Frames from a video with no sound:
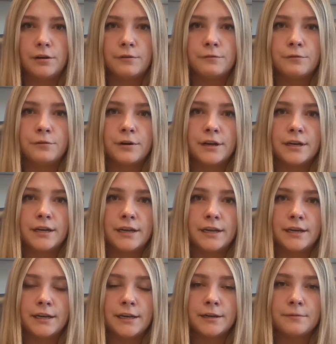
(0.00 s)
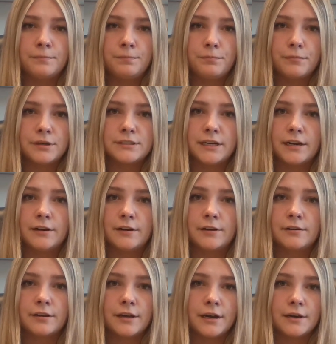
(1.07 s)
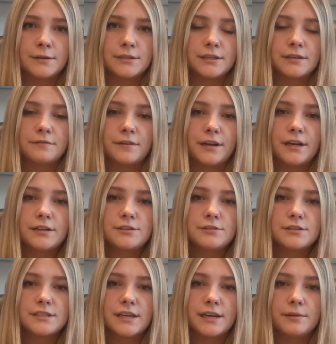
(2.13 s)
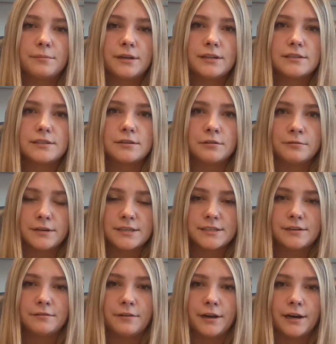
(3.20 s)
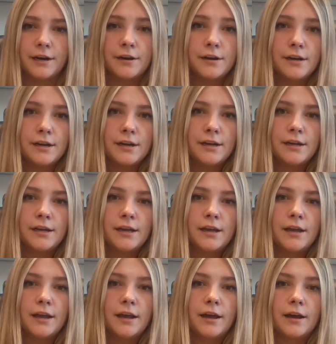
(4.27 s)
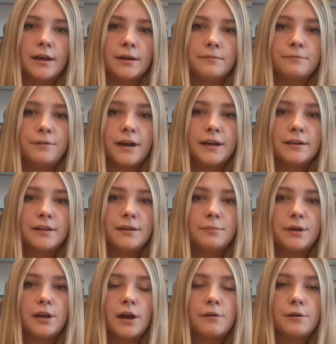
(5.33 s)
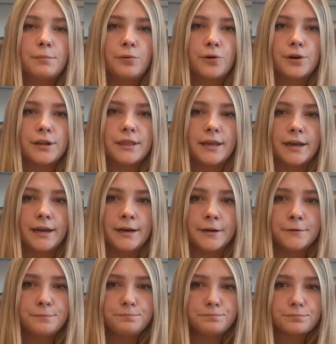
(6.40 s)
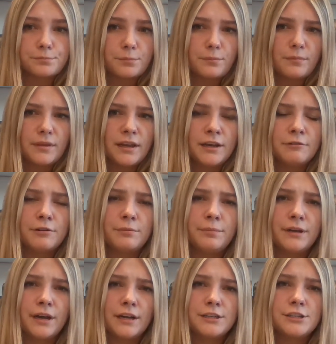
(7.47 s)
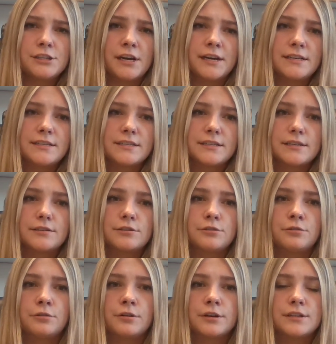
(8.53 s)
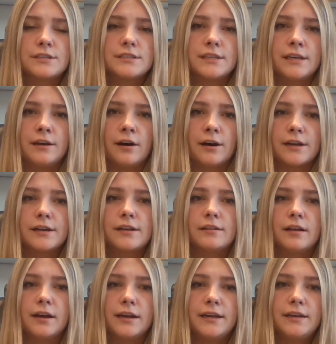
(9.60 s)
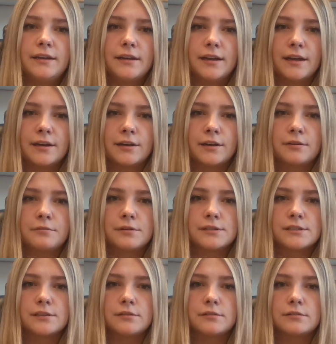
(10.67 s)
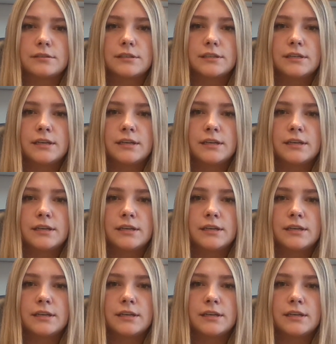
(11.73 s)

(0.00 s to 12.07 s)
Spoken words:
avoid any material error to the financial statements or risk of error. Finally, by not reporting the error, it would be unjust towards the audit client and could result